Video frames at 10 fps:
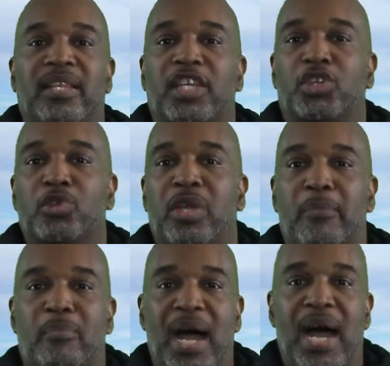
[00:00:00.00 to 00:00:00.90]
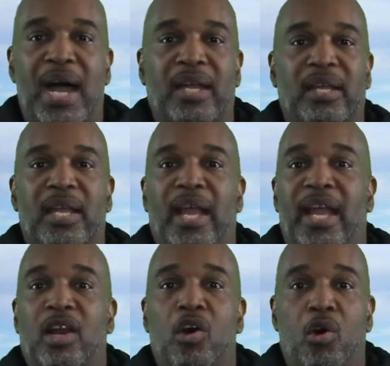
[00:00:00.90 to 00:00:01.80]
that you can buy
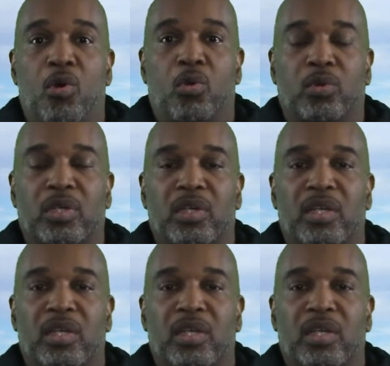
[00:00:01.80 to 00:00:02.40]
and hold.